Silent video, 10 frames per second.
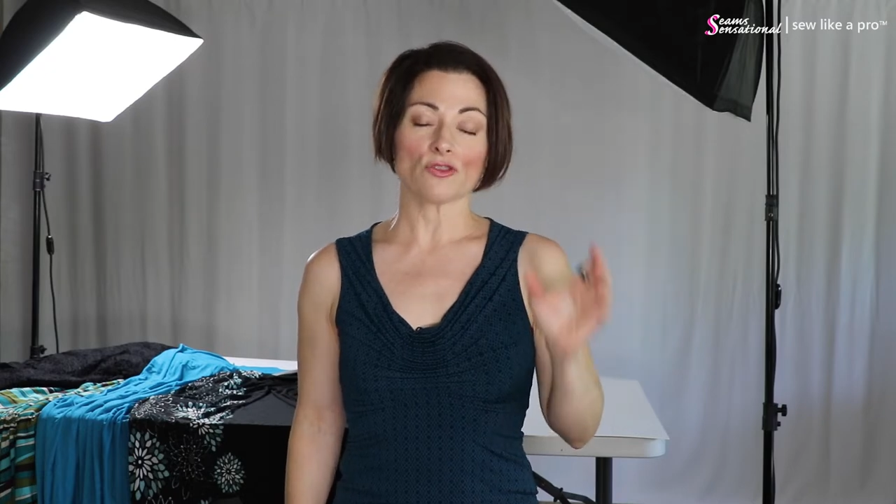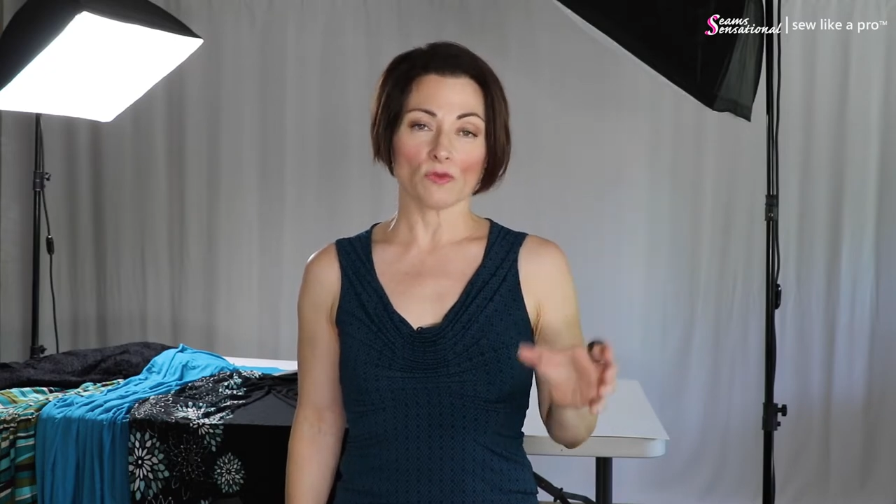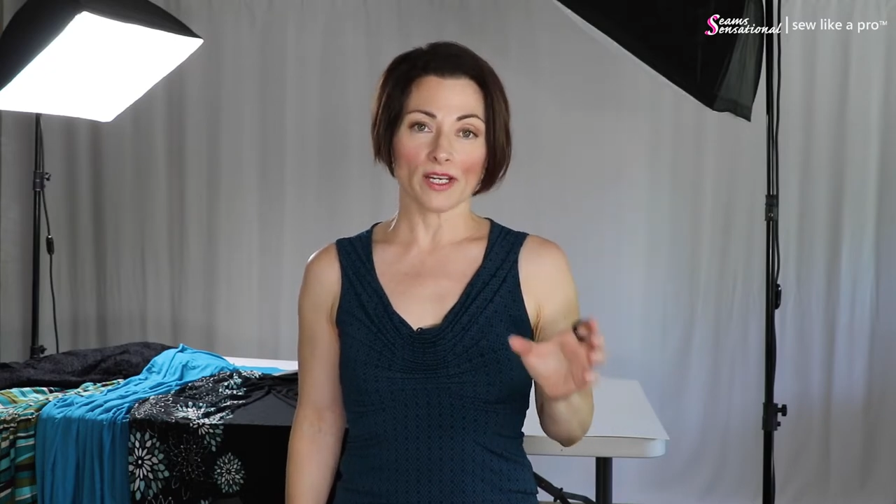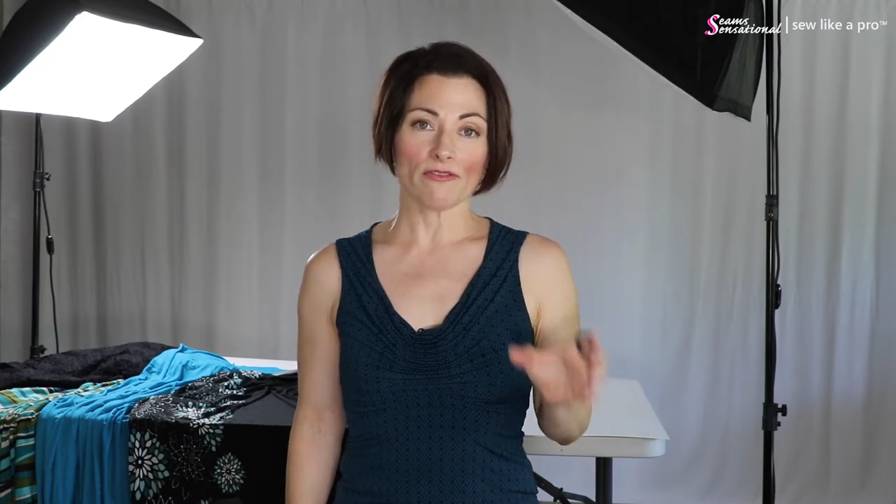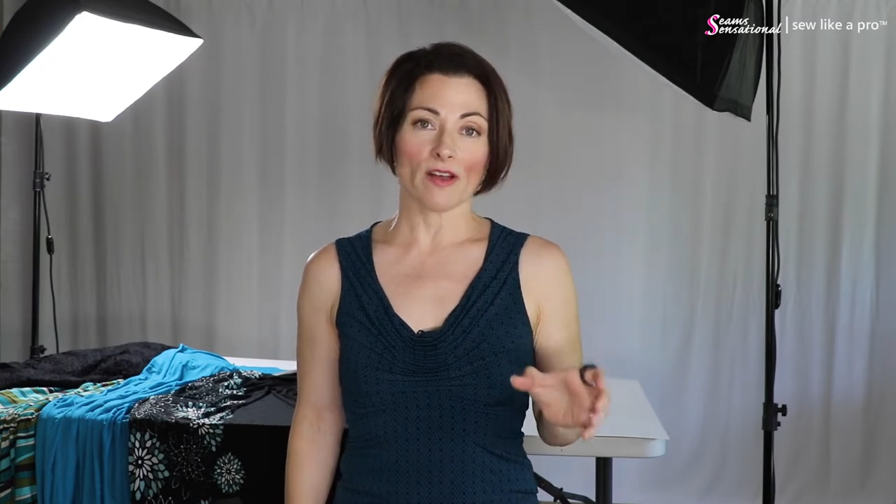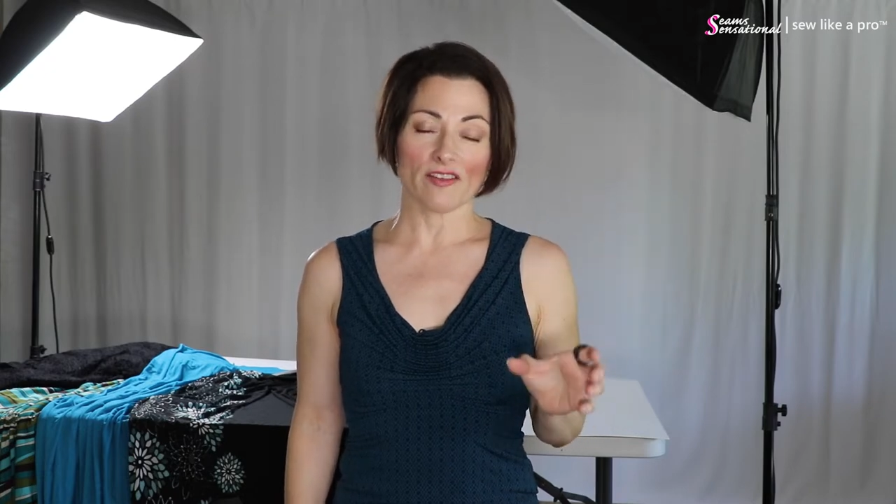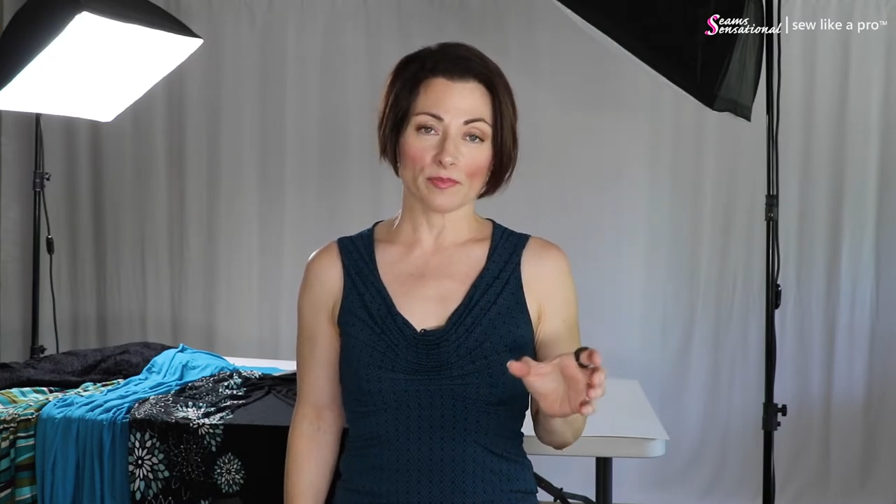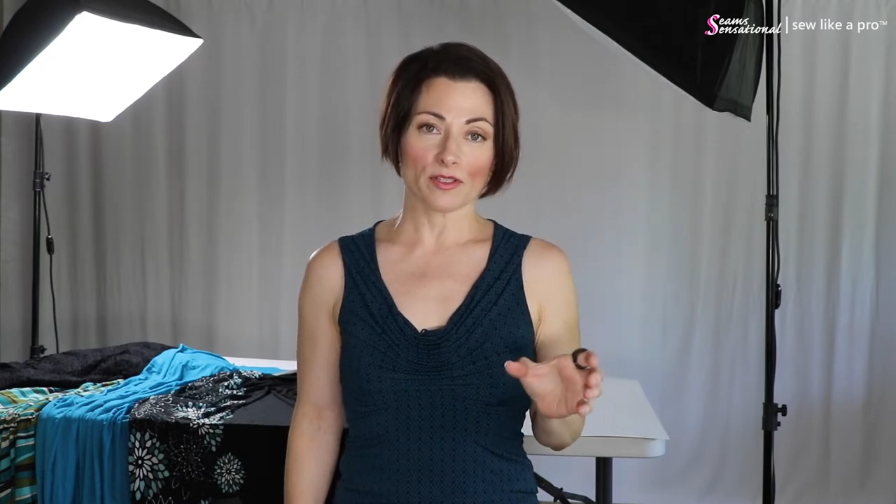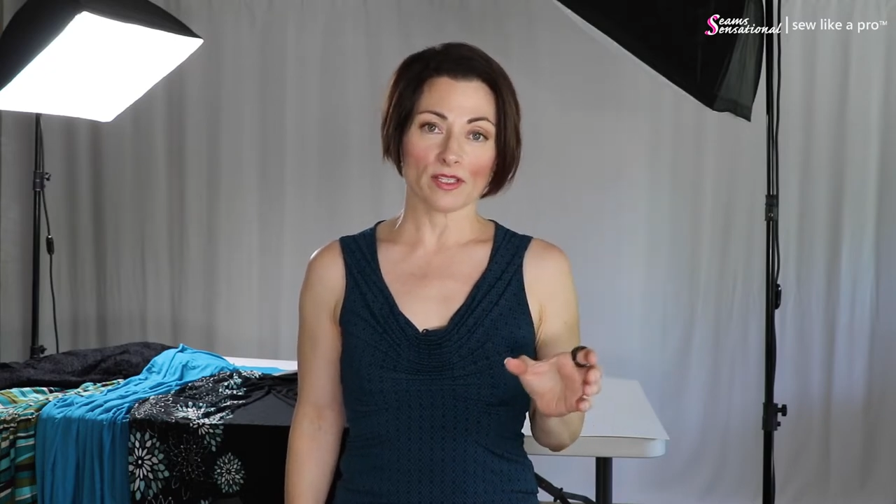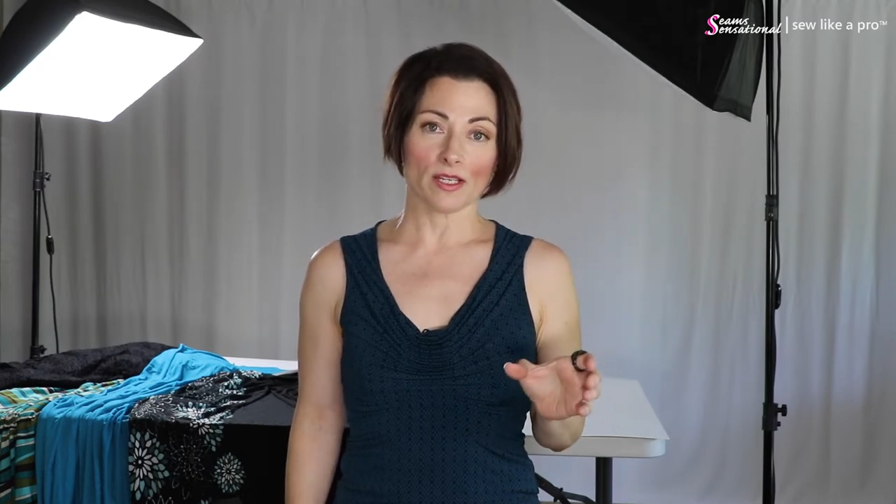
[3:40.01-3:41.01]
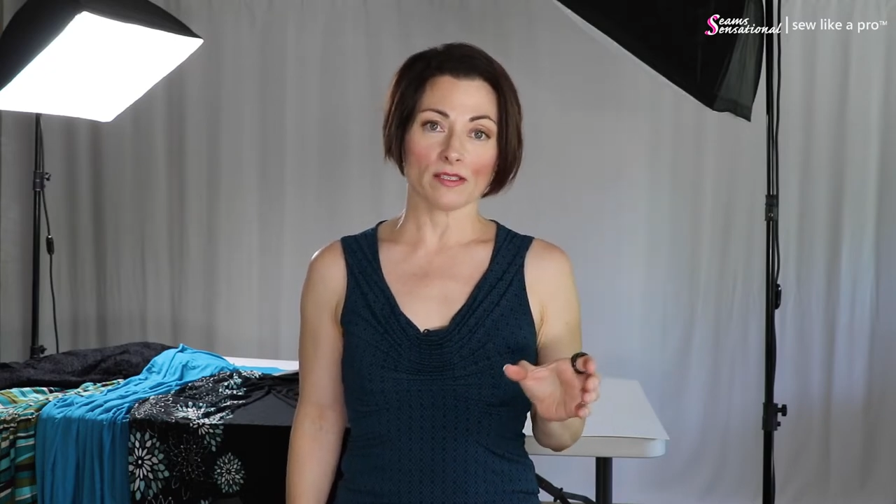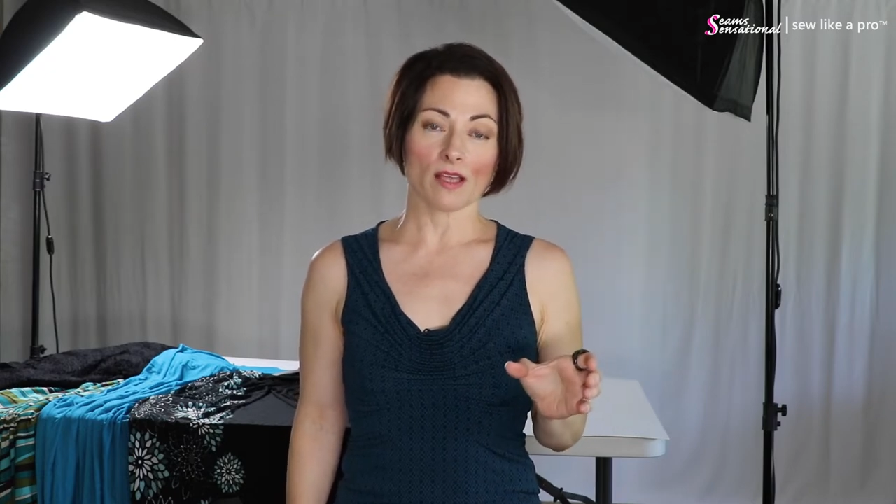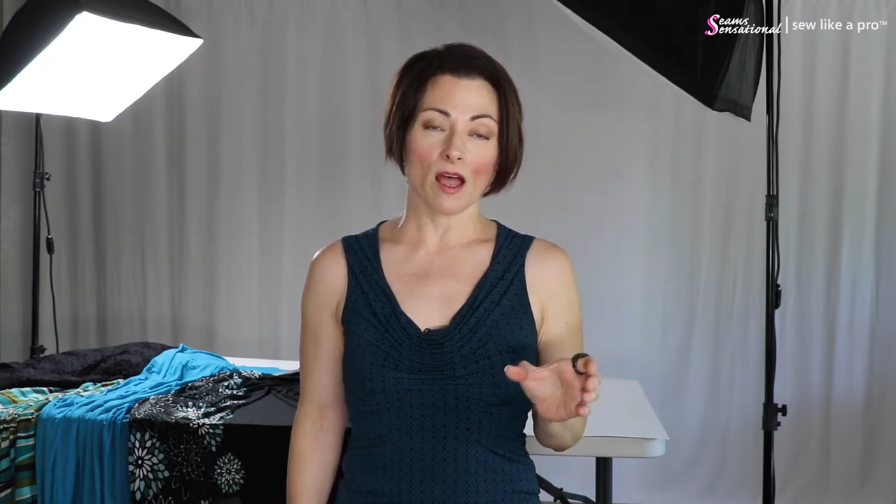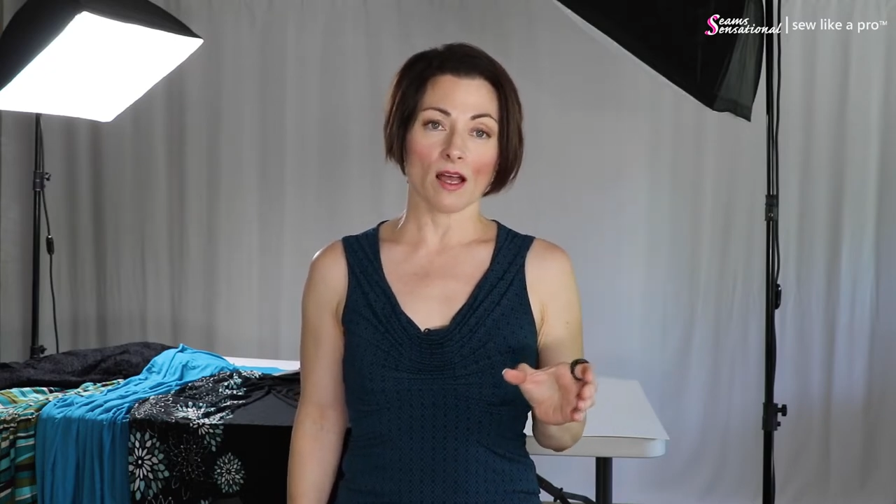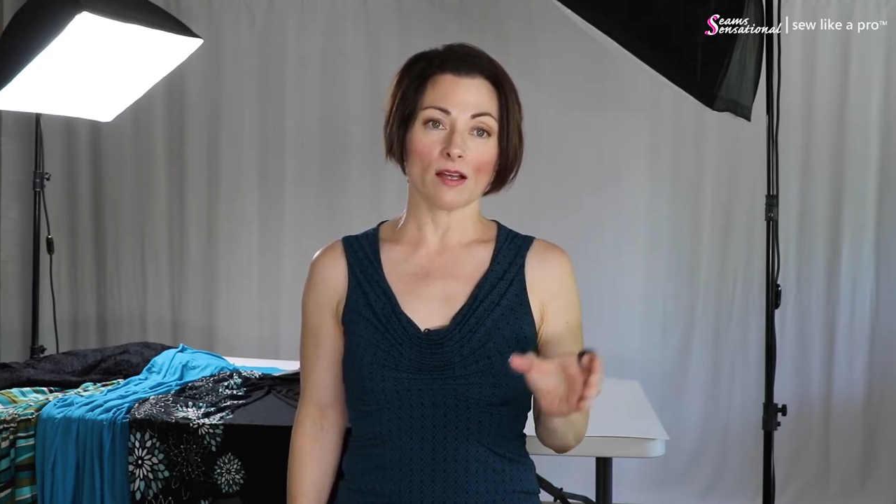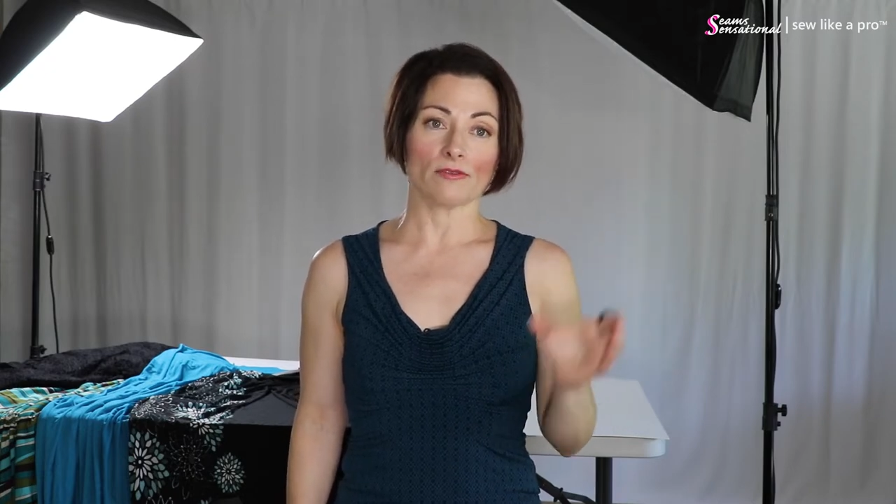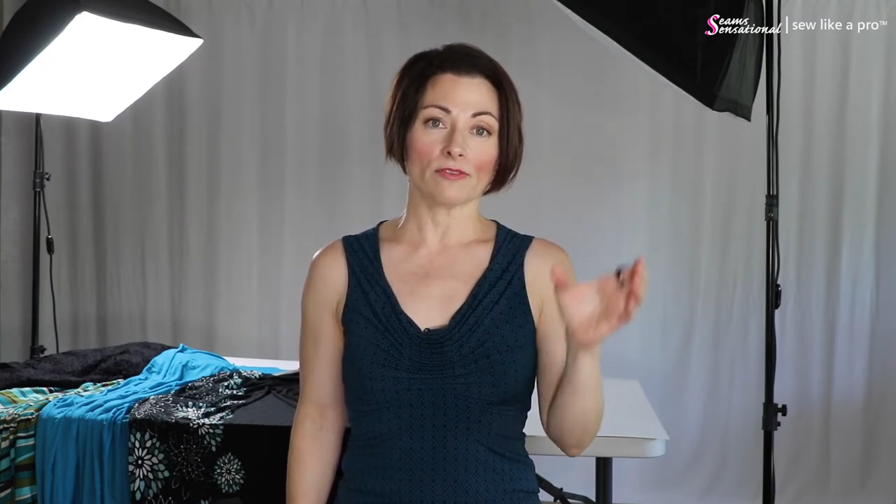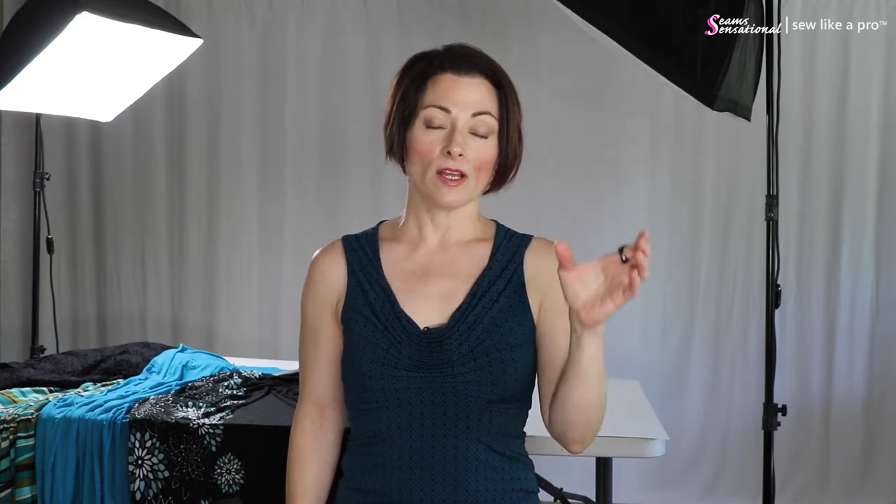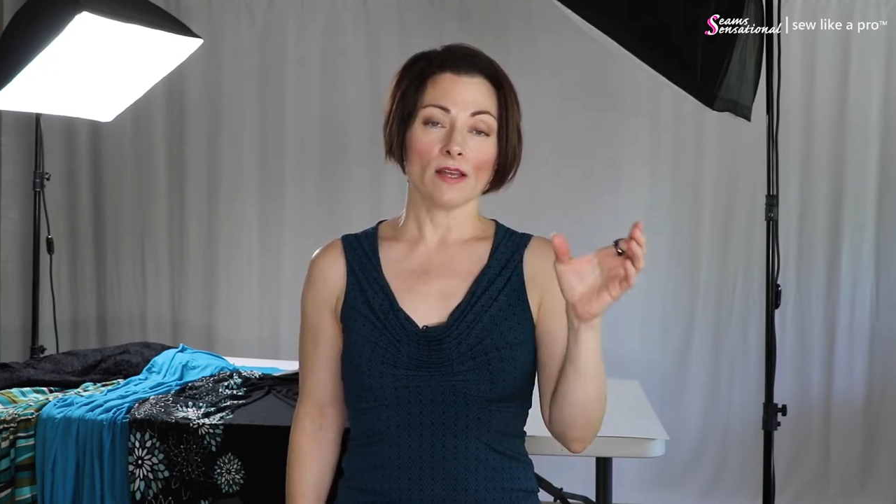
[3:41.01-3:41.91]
25% of